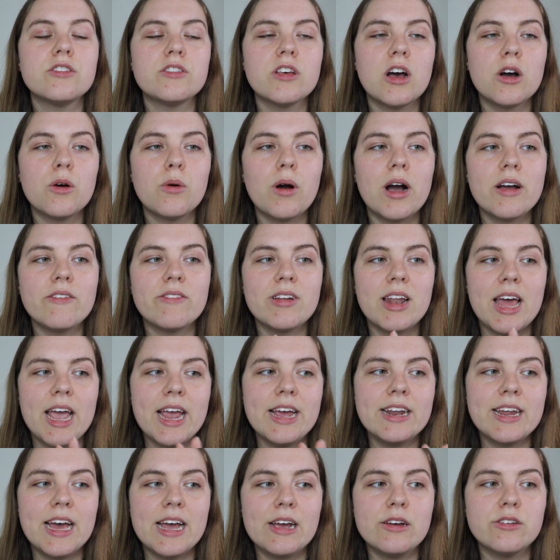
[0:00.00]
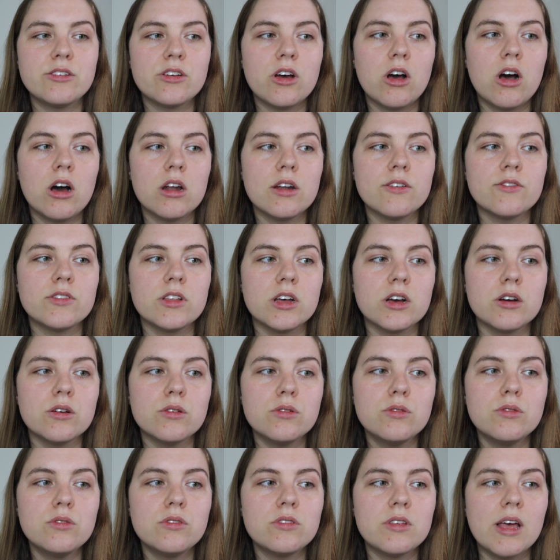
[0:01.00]
So I've laid out all of
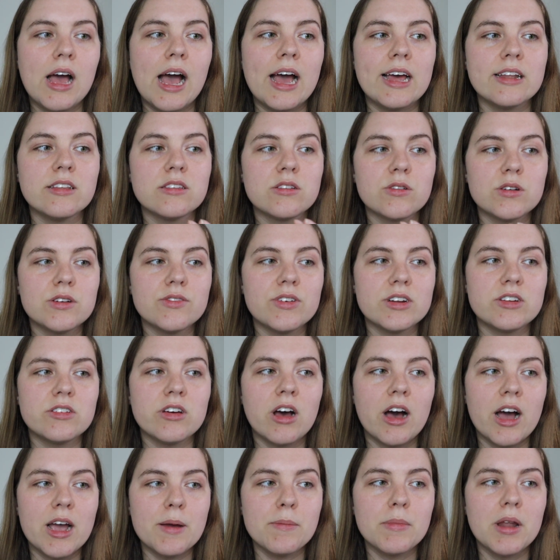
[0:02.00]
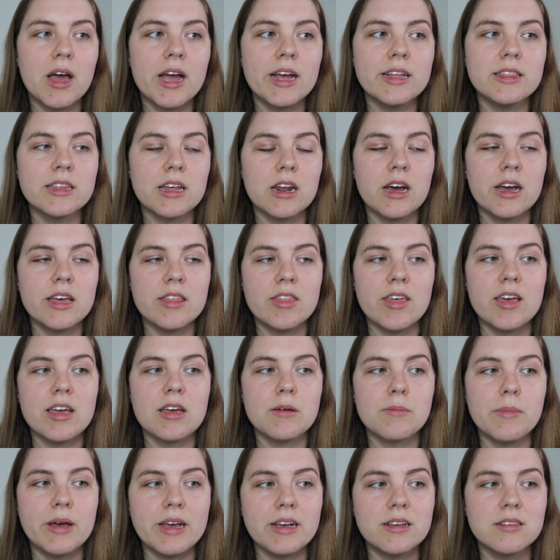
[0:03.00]
those and sort of a timeline that I
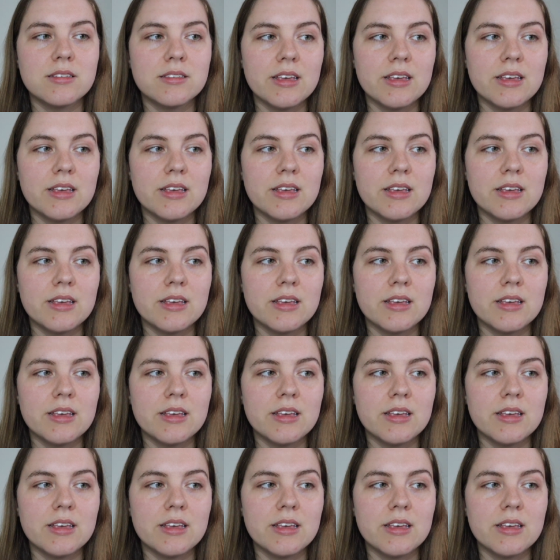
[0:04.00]
think makes